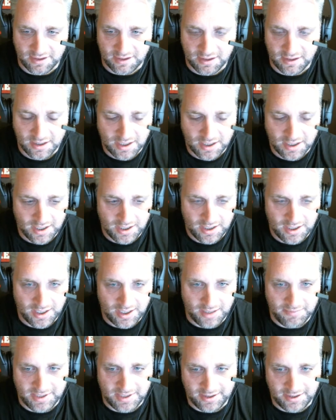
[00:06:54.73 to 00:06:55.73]
And
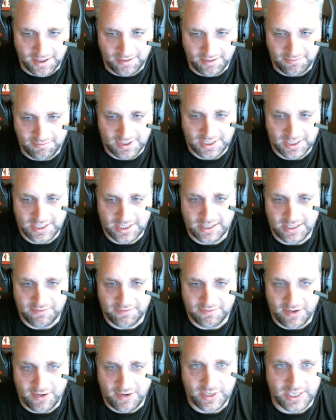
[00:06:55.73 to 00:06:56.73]
I mean, it really,
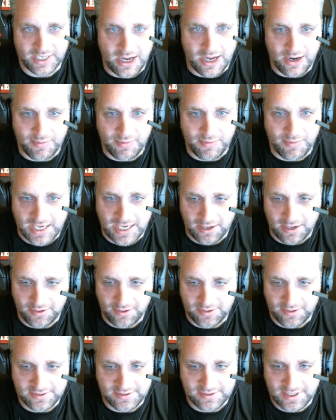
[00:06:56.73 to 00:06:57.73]
if I would have counted my
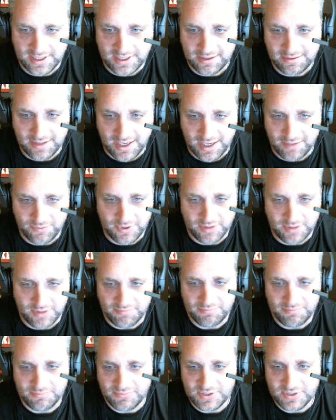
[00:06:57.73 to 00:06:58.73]
calories then, I would
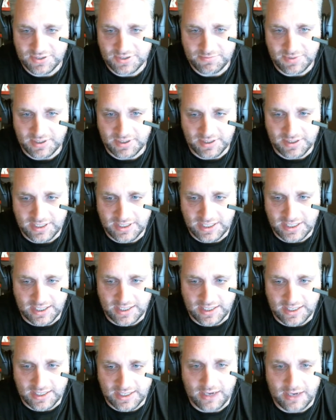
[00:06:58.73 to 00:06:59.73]
have just been
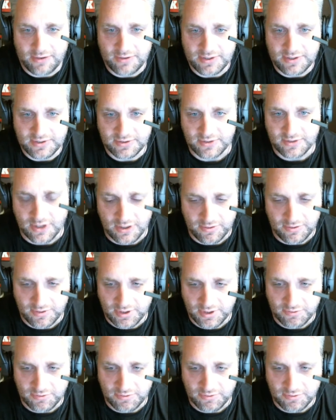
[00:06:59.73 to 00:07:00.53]
eating less calories is all it really